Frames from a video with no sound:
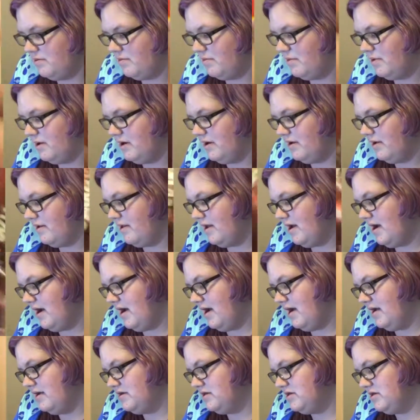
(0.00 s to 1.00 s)
Well,
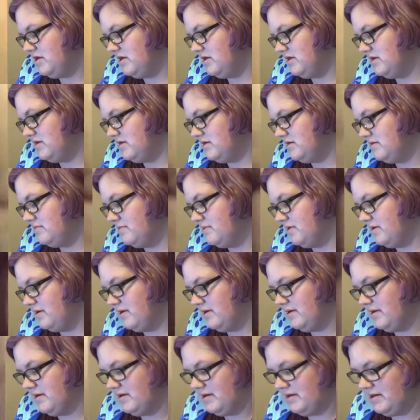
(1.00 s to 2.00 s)
that just
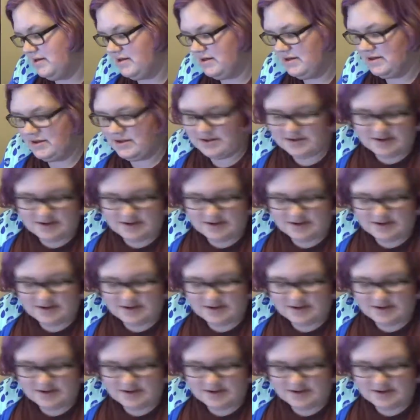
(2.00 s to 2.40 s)
really...